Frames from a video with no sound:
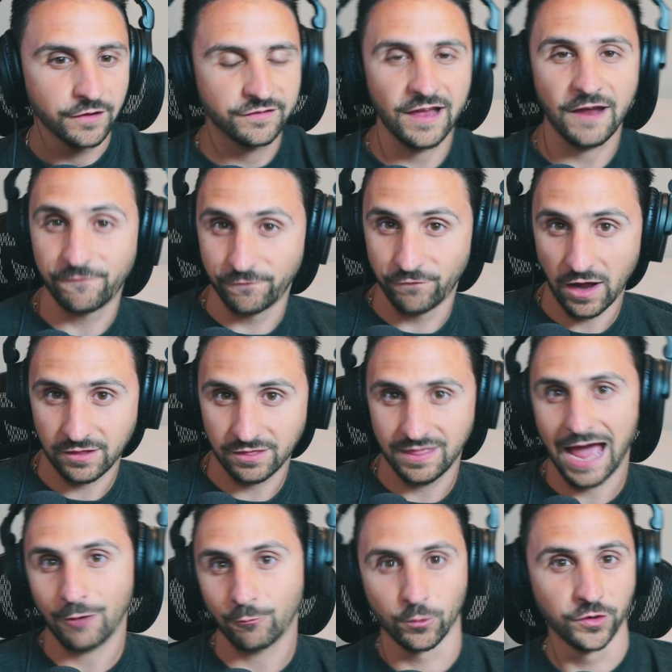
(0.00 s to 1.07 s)
said, fuck
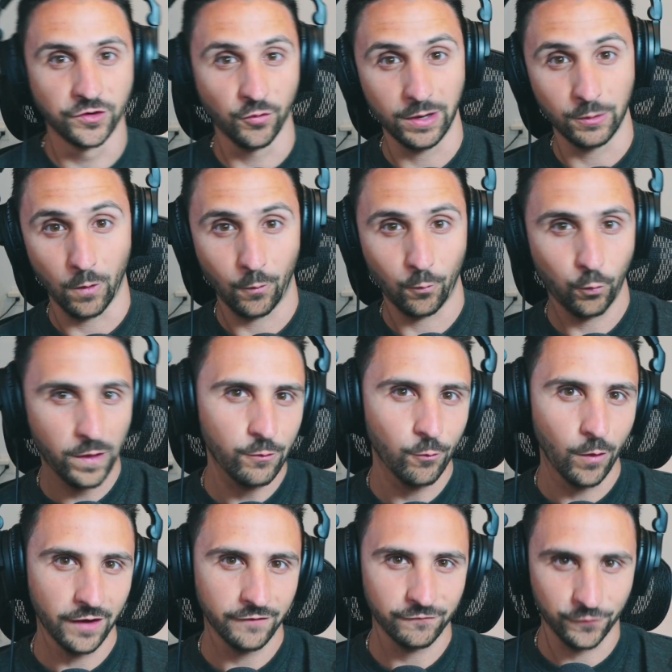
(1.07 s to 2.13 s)
that, we're doing what we
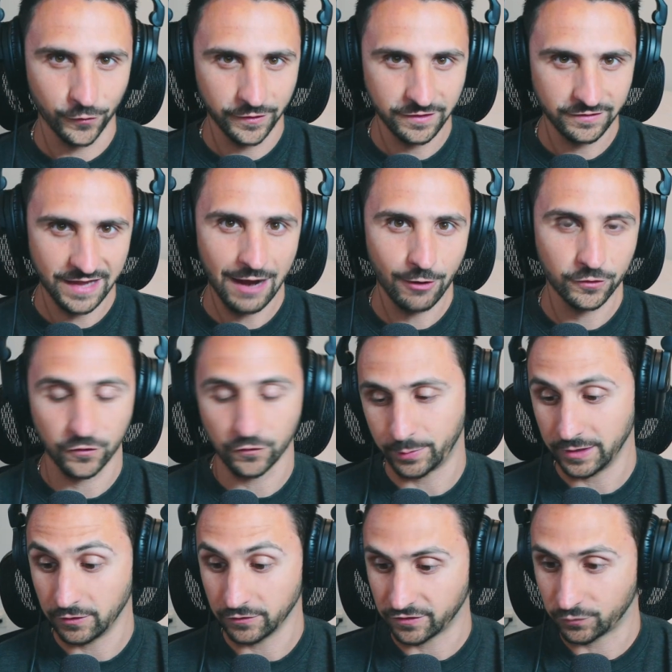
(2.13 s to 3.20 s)
want for these characters
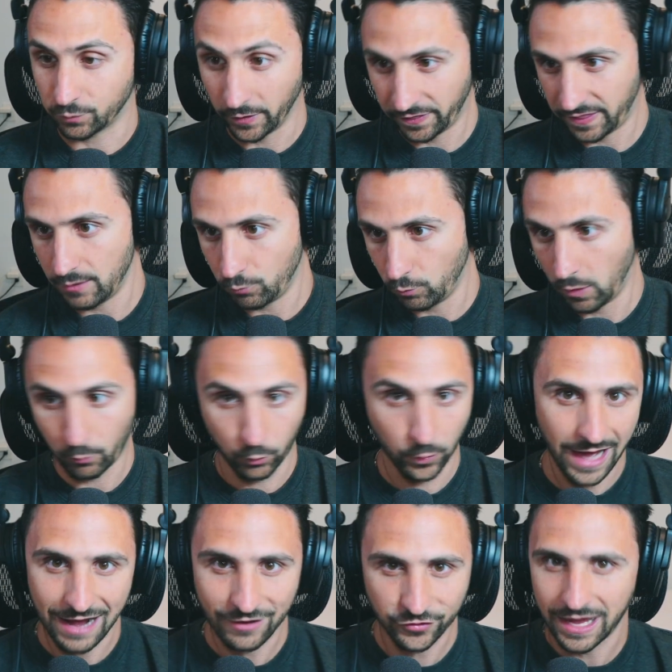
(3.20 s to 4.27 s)
because it's what
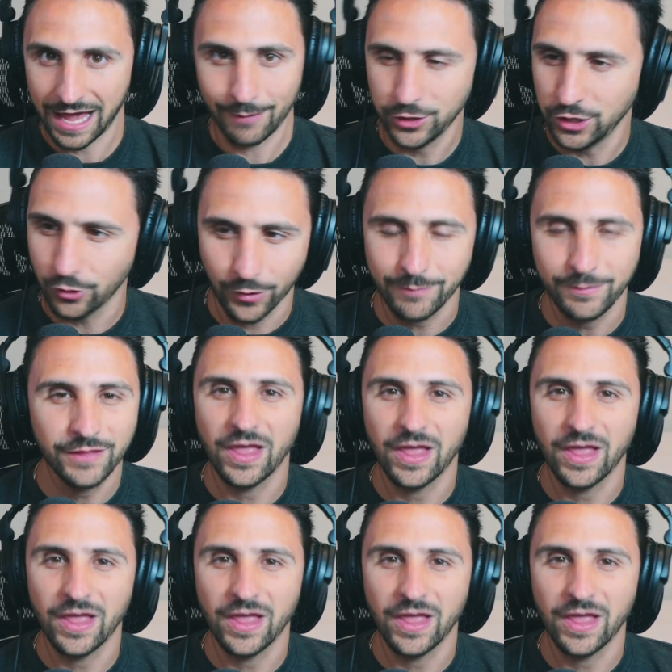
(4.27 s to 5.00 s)
would actually happen. You know what I mean?